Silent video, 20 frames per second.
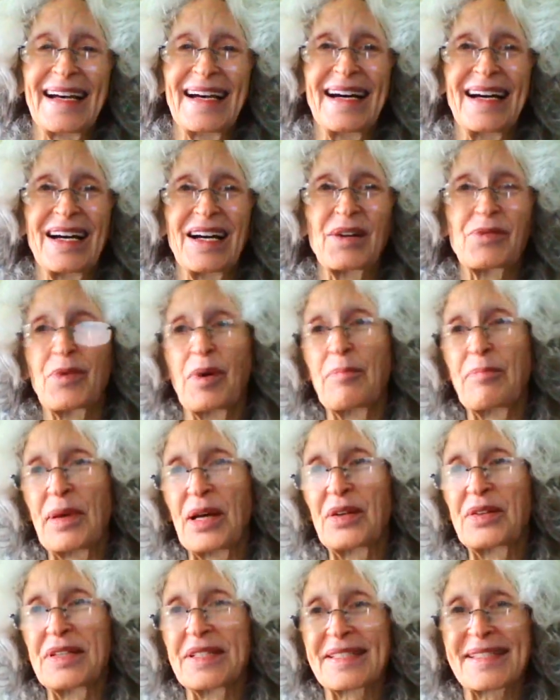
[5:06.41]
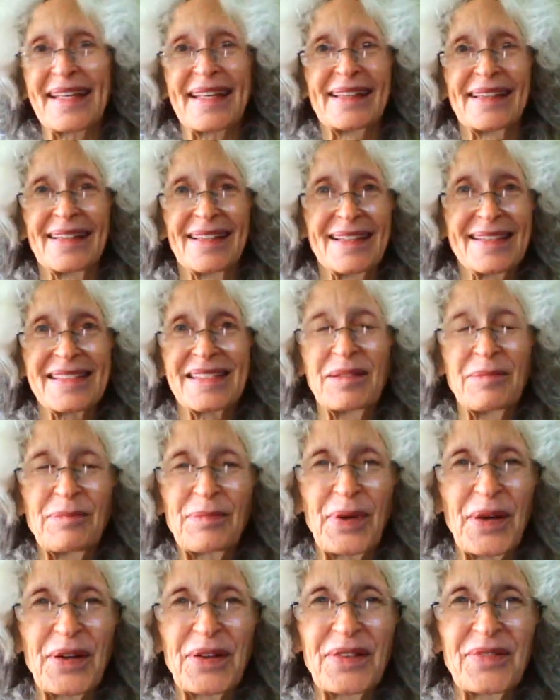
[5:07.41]
a rebellious
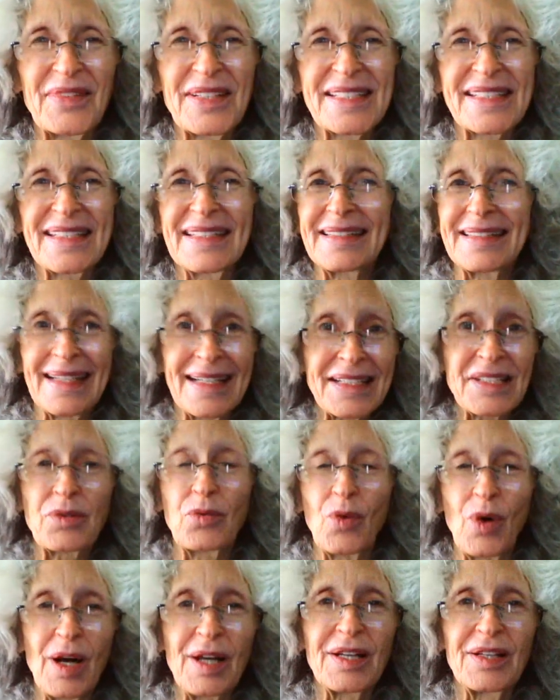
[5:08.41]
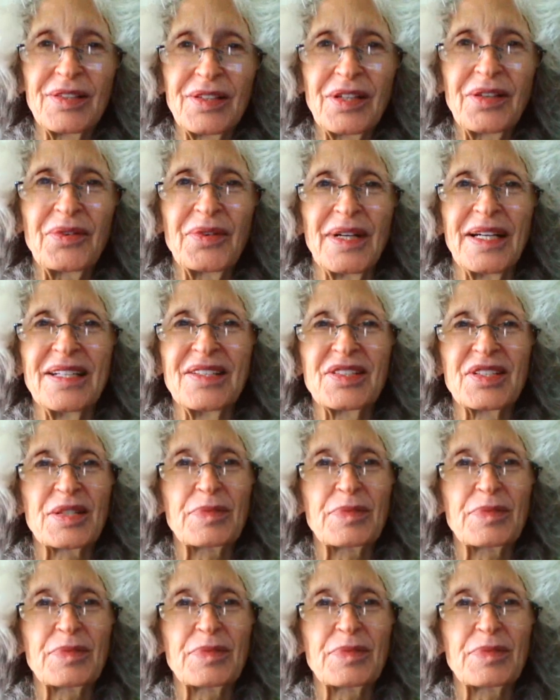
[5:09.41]
adolescent part of us that doesn't want to do it,